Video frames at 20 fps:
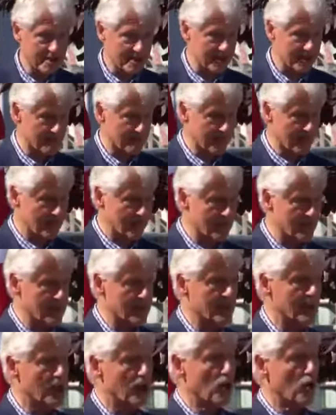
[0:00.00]
clip limit,
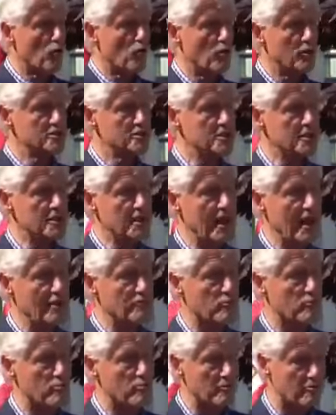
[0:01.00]
which had
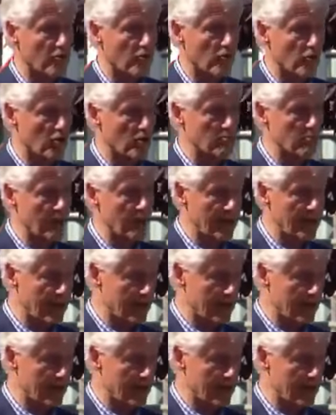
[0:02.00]
never before been